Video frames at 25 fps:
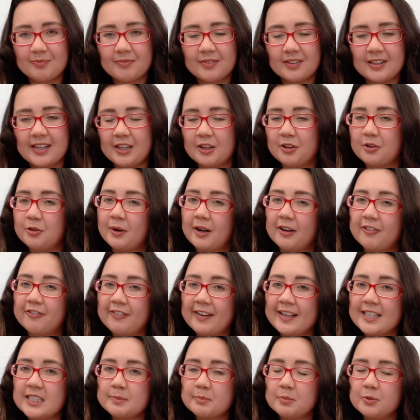either through our
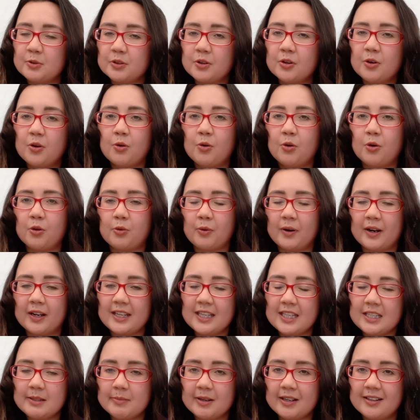Facebook or through our
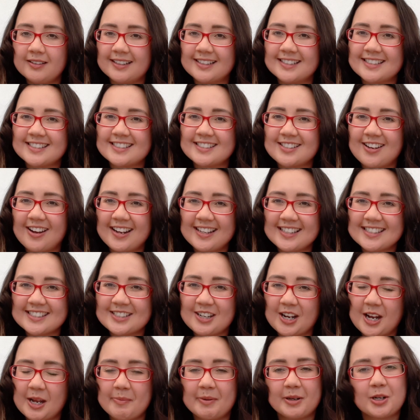email at
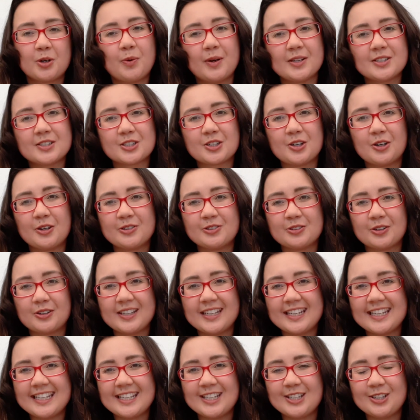
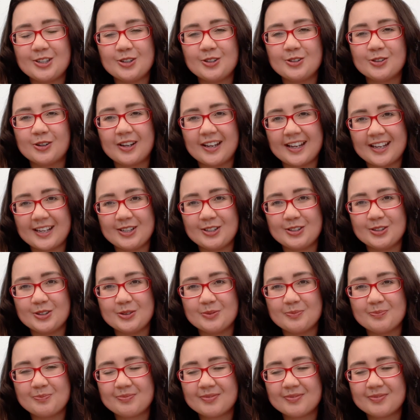sciencetime@questacon.edu.au.